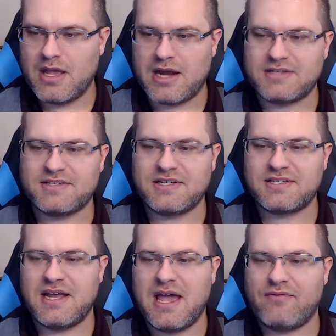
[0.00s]
At a
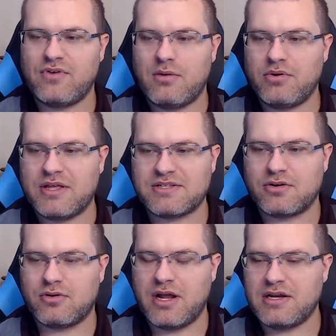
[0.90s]
6.5 number, that's a
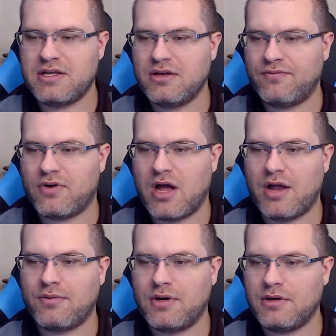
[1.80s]
great deal for
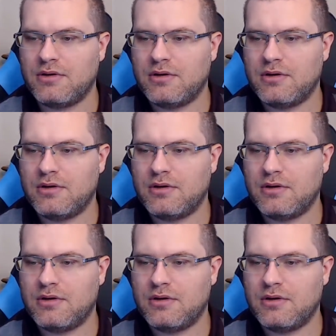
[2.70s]
Ottawa.